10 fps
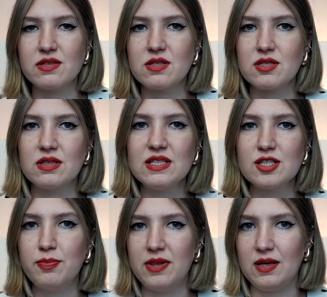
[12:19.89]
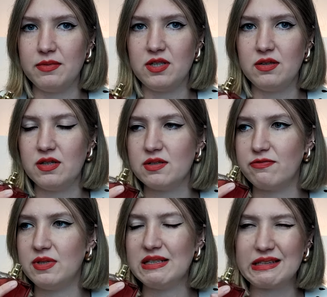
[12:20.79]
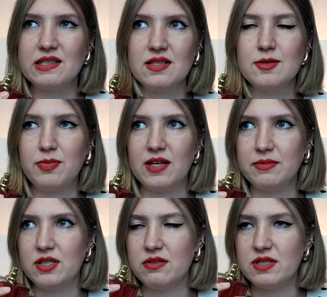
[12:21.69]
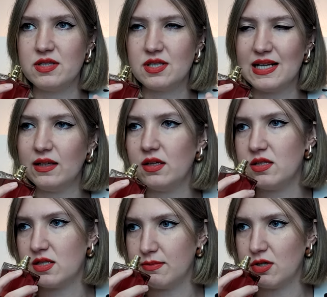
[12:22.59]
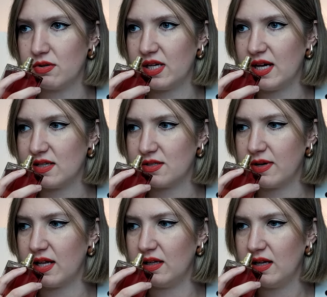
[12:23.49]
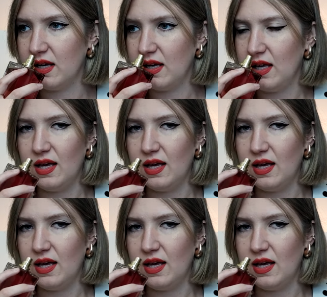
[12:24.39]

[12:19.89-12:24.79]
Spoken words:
This plum here is slightly smoky as well.